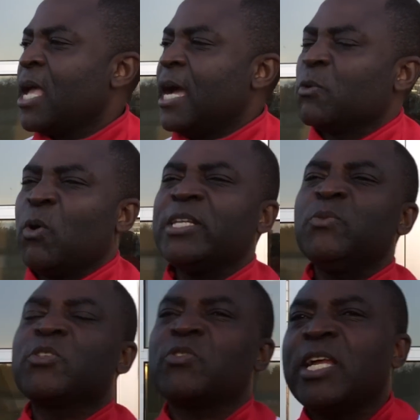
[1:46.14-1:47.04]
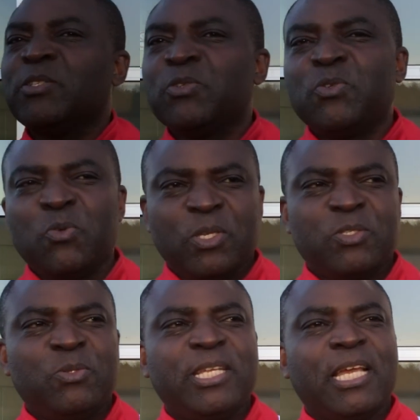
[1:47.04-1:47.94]
And what he was trying to do was
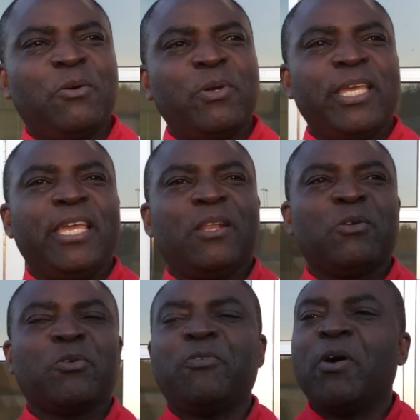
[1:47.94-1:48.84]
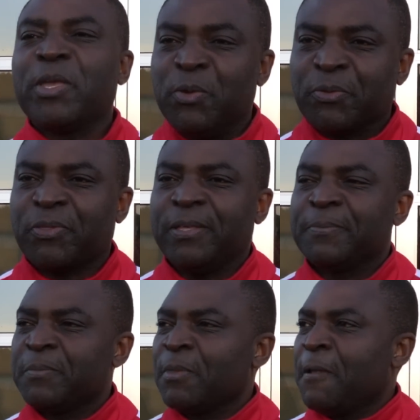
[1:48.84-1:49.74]
to take away a lot of our youth
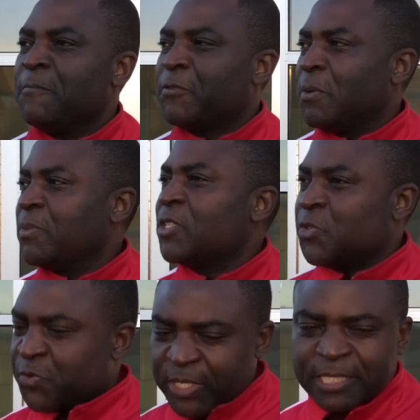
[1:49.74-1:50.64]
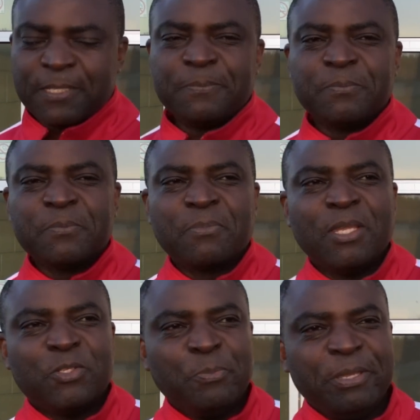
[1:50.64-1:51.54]
from the street
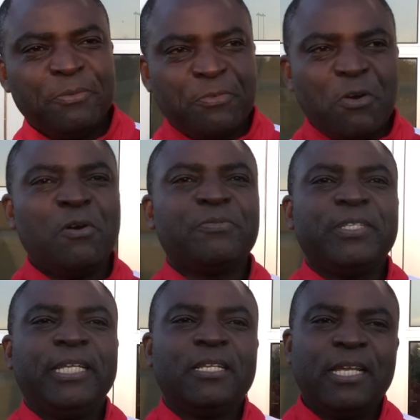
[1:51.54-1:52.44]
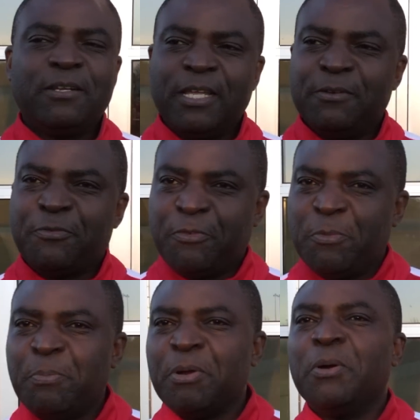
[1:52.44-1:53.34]
to be involved in
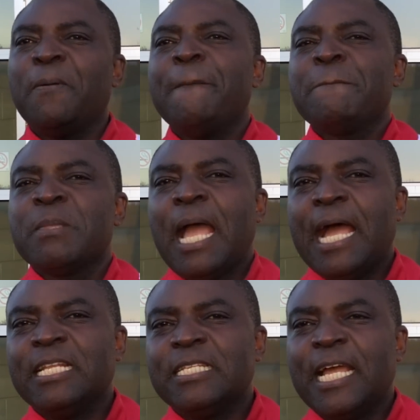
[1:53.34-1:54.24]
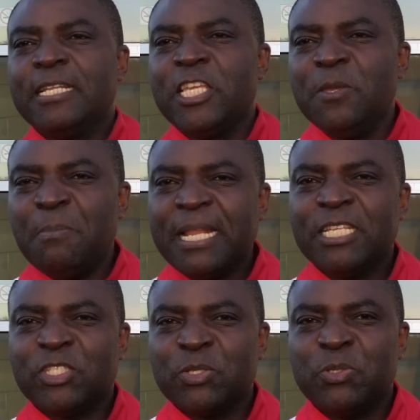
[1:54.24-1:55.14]
football. And he
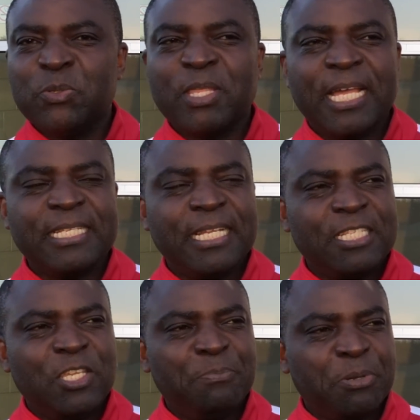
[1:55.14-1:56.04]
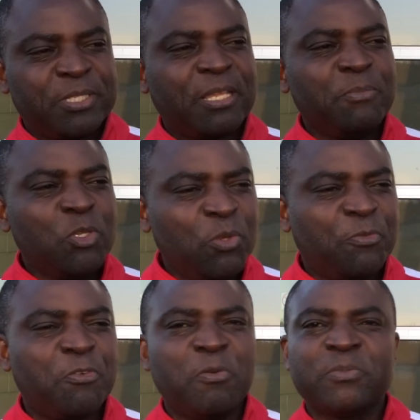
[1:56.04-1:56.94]
managed to do that, and he bought some
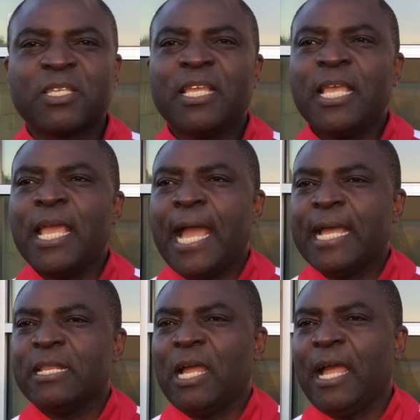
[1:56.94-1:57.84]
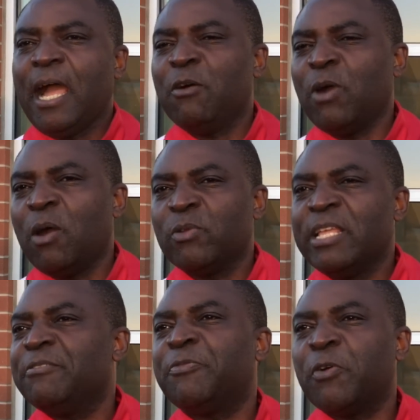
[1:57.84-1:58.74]
uniforms. And I'll
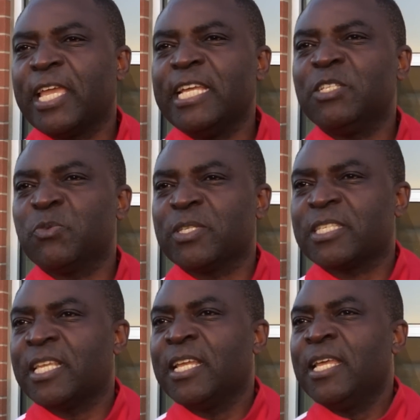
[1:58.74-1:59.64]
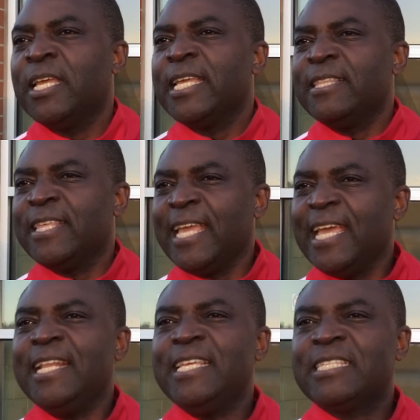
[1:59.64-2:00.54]
never forget, it was in the
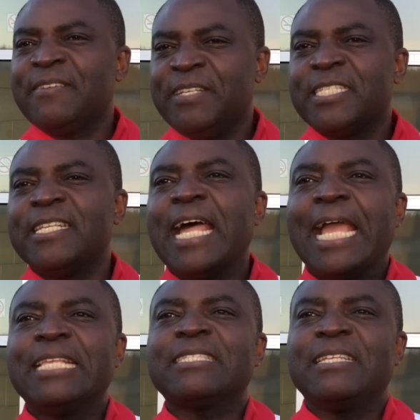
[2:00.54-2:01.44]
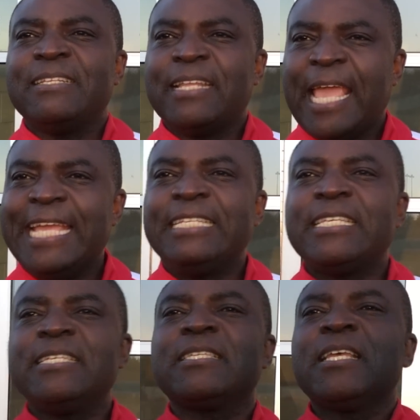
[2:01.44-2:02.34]
early 79s and
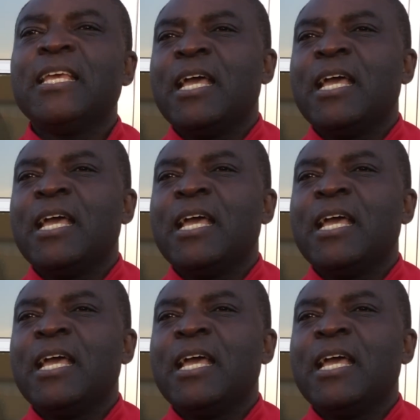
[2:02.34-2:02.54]
80s.